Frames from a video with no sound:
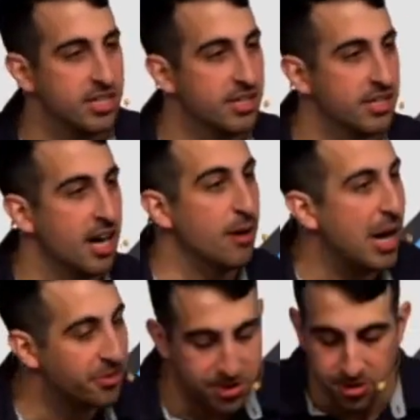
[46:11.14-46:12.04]
about
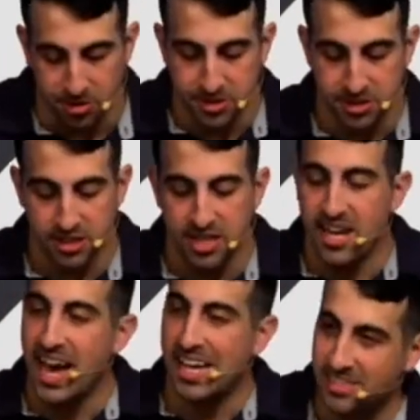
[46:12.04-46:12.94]
the church
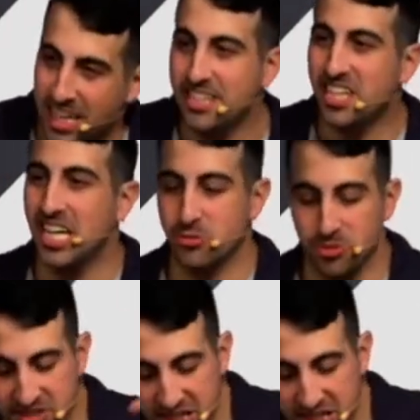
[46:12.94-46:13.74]
as each has received a